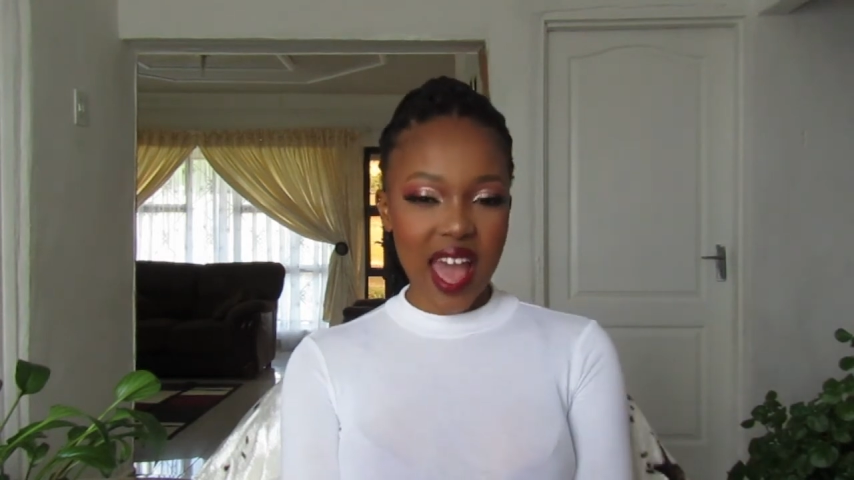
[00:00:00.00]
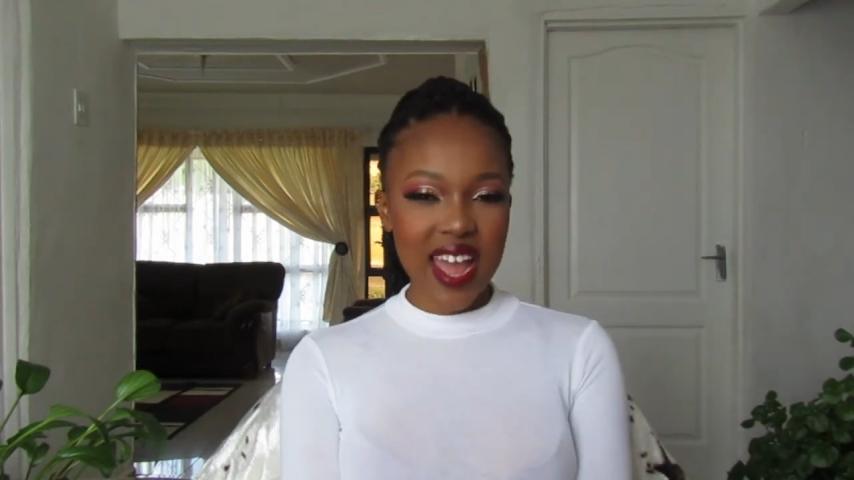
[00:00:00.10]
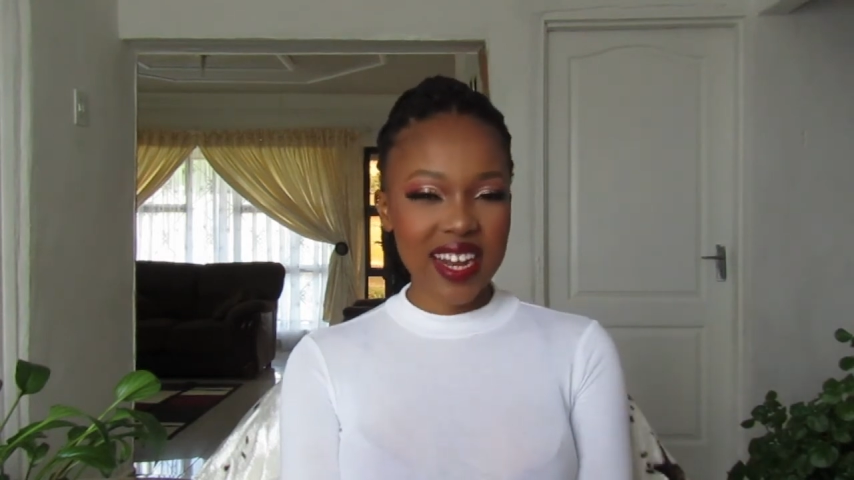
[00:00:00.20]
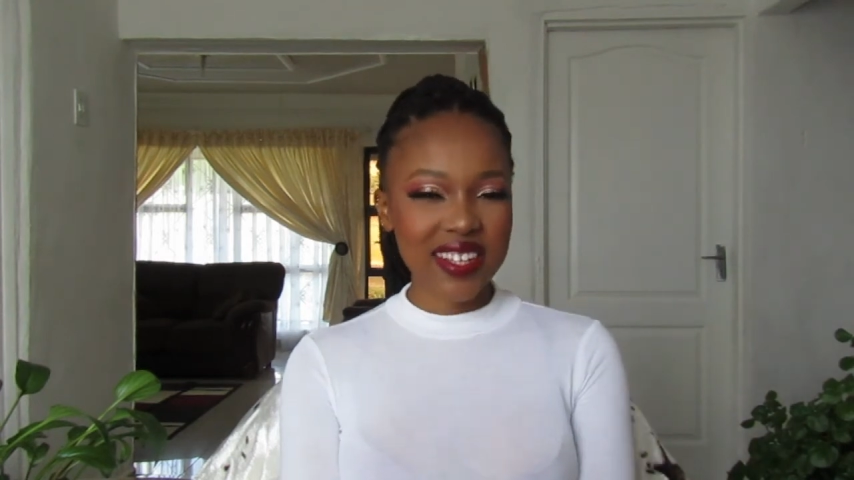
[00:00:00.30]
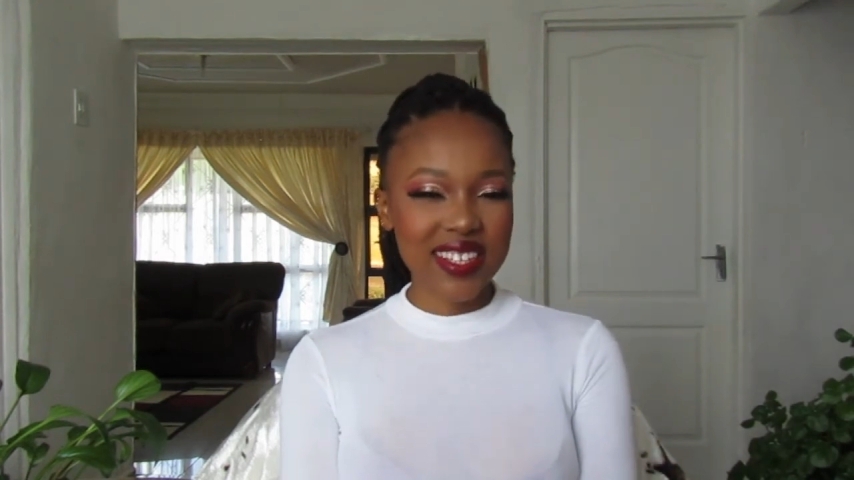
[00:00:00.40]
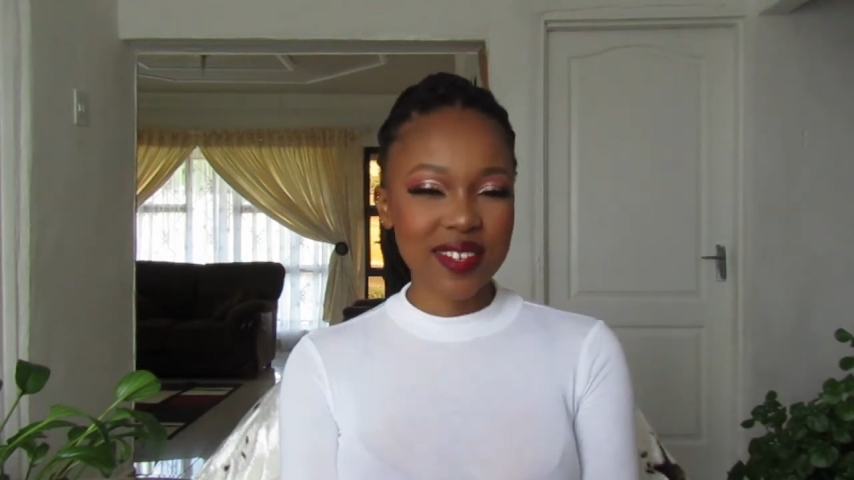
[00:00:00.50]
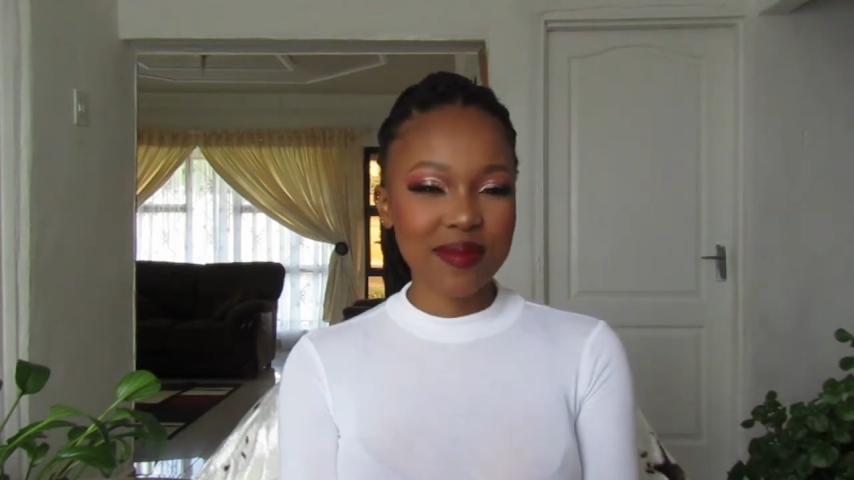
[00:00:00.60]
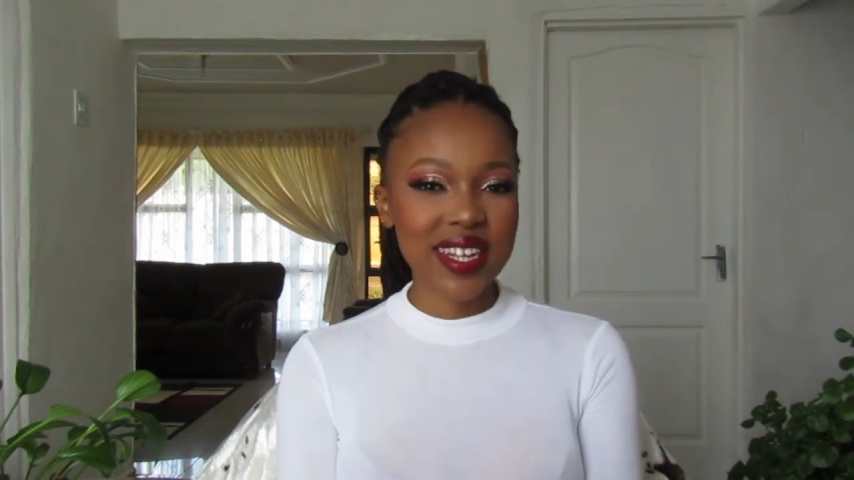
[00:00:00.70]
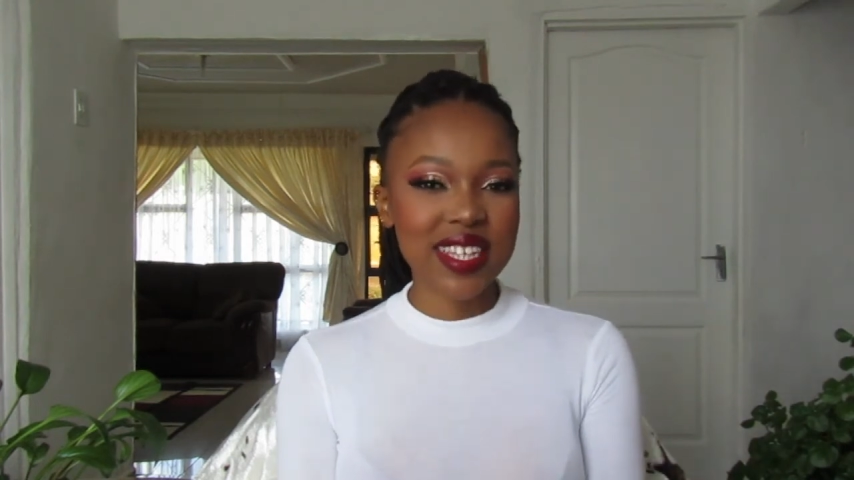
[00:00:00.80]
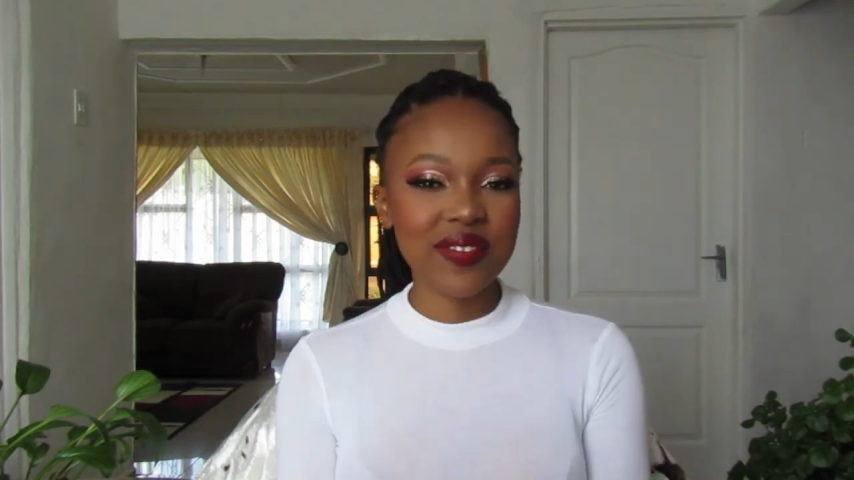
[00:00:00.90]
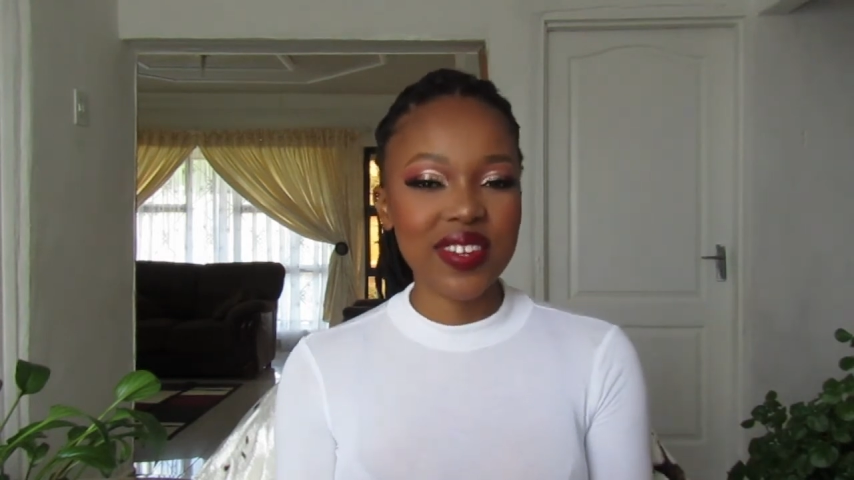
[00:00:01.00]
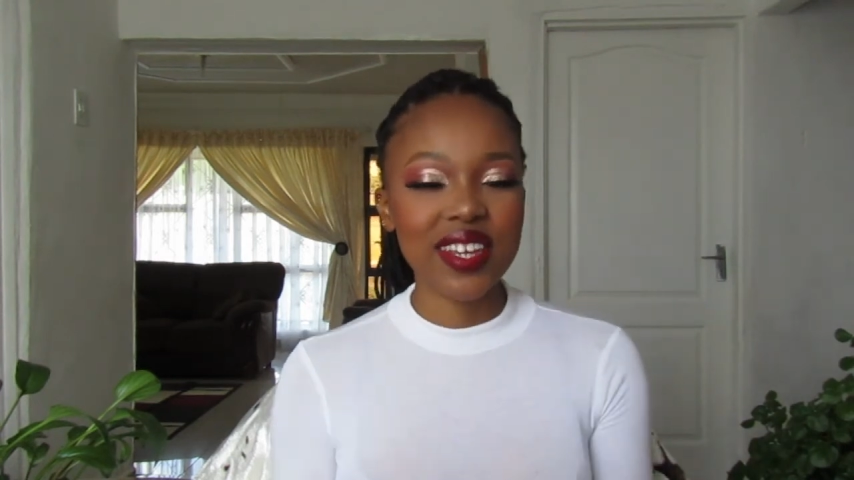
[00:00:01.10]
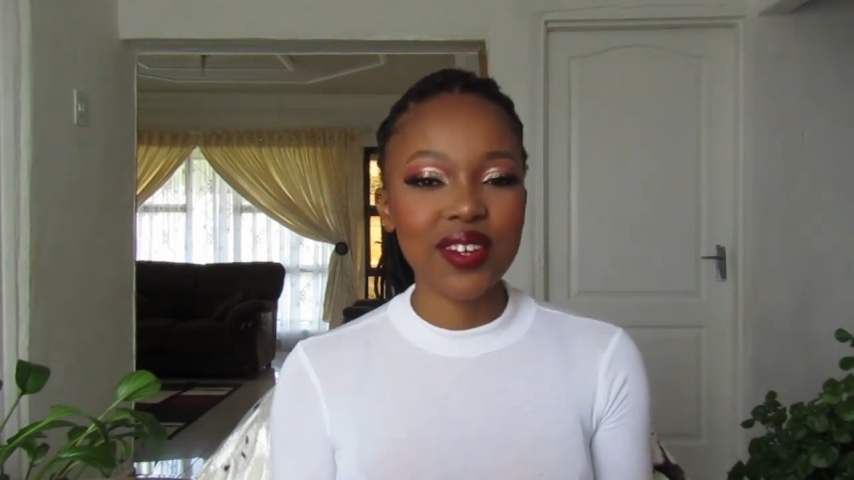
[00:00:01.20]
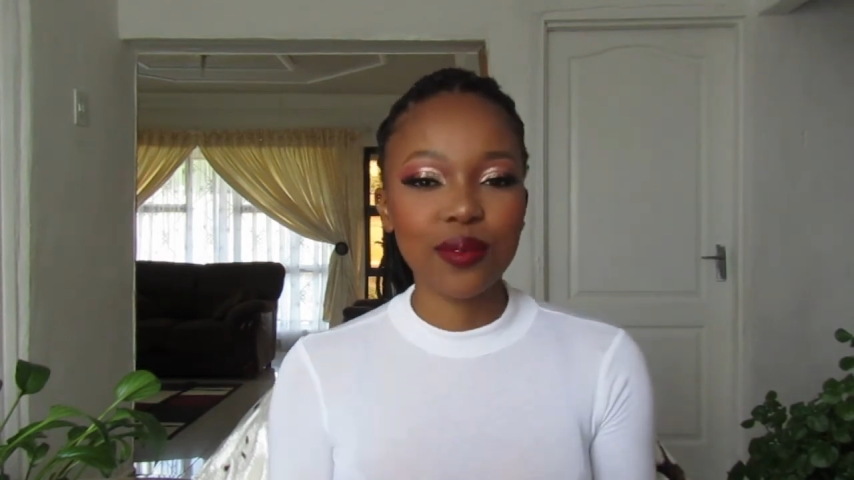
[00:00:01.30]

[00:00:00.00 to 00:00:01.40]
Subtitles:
and I'll see you in my next video.